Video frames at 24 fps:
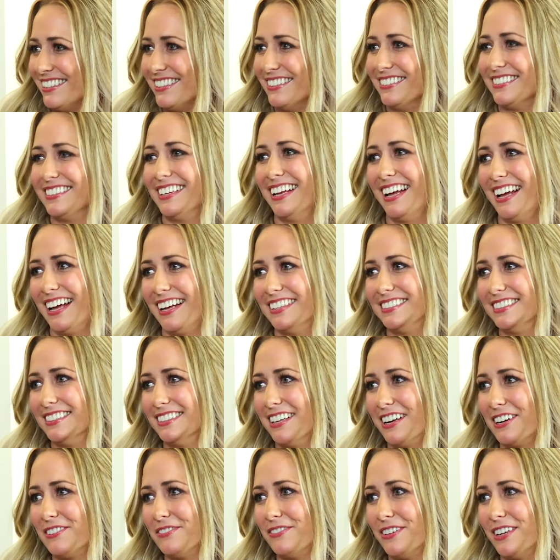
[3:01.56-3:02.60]
Yeah, it's a
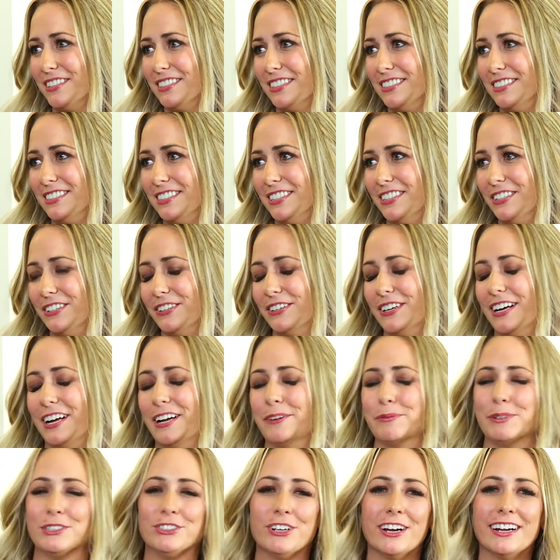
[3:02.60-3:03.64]
lot of fun to
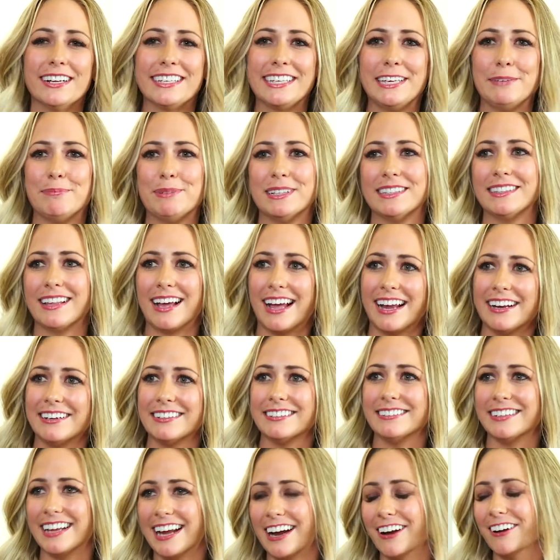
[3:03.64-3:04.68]
do. We try to keep it light
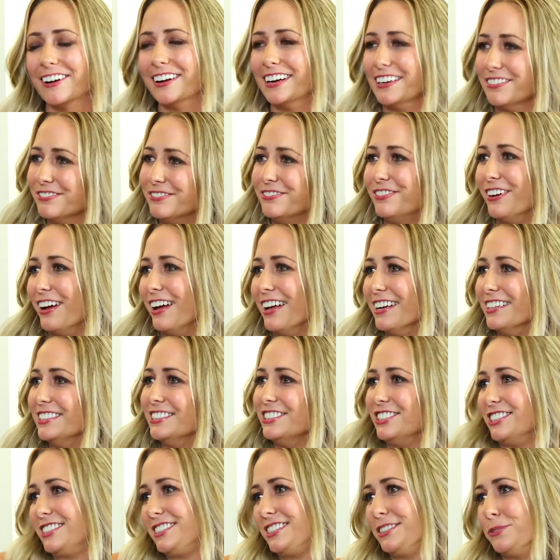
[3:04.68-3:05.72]
and airy and fun
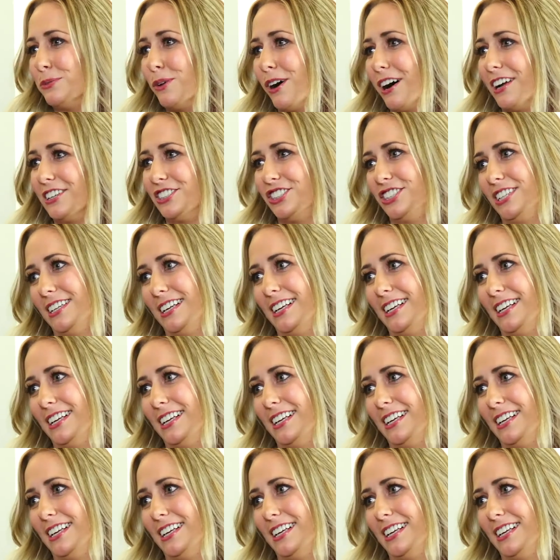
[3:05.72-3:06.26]
just to watch.